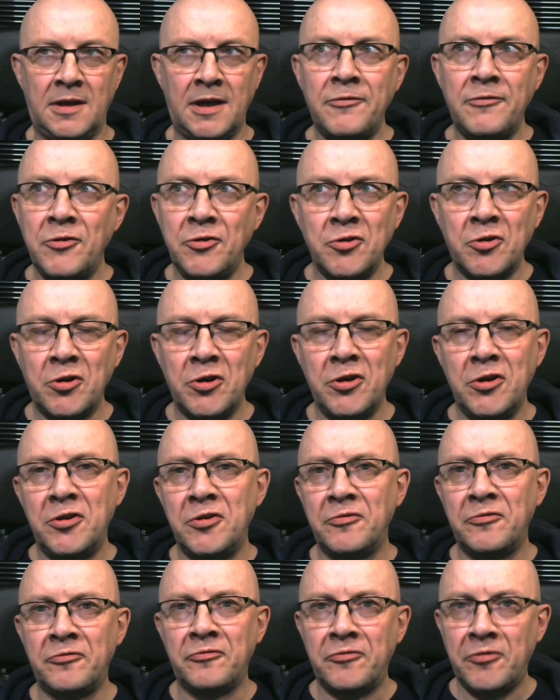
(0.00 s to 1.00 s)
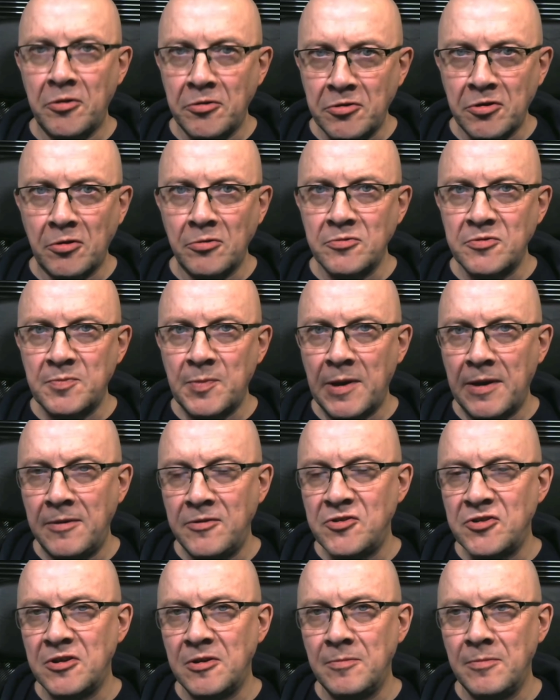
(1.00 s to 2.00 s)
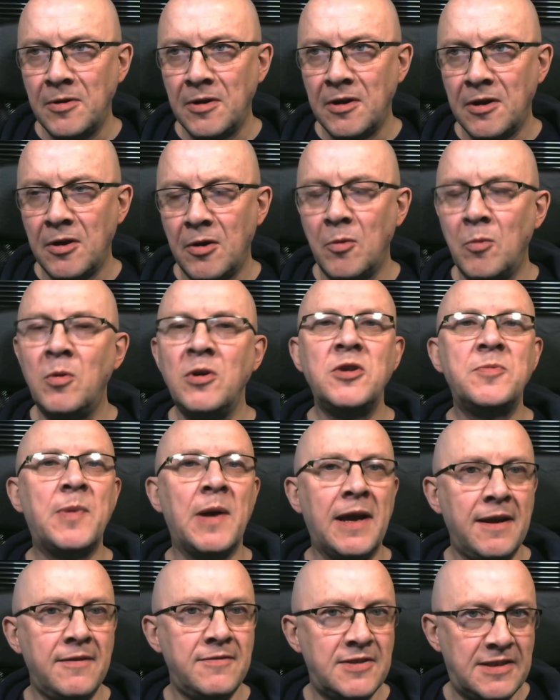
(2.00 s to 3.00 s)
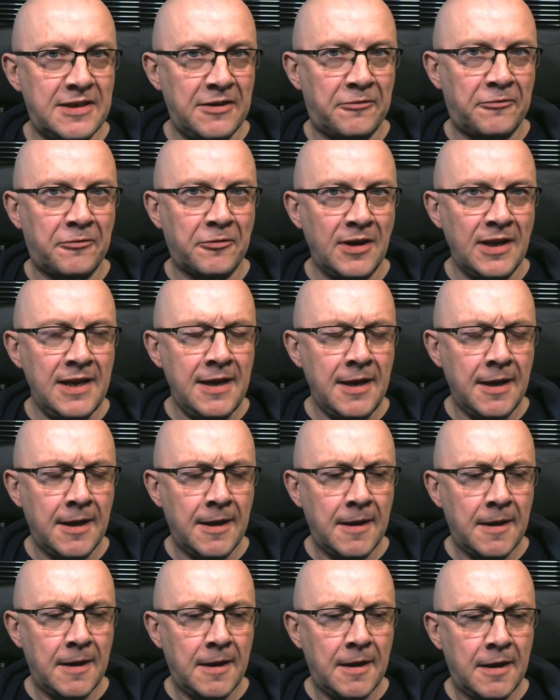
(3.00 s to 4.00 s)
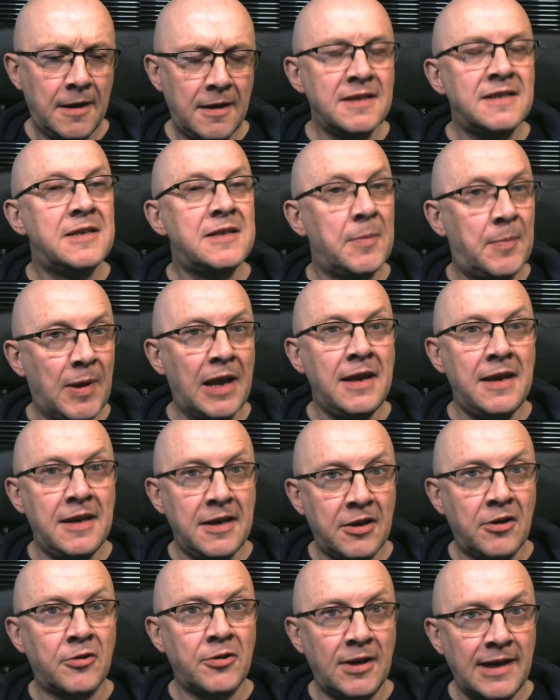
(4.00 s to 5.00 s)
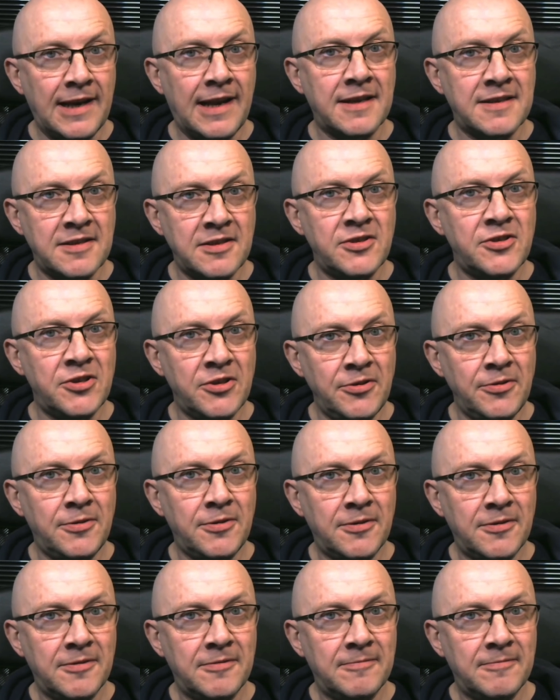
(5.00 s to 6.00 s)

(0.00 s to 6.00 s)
Have you not heard of Foucault's pendulum, which behaves differently depending on latitude?